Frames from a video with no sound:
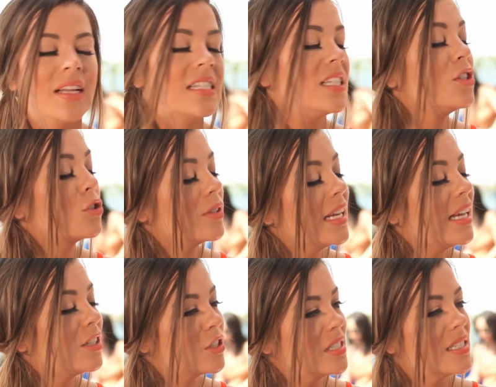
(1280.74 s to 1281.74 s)
it's
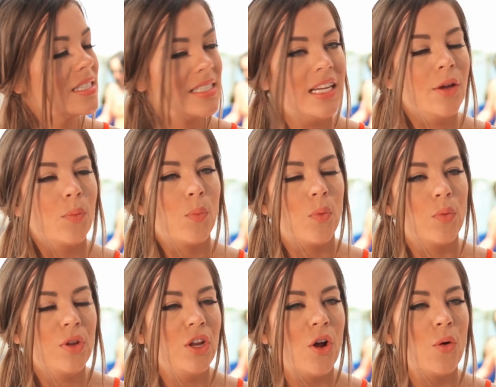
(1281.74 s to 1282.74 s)
intriguing just to see, you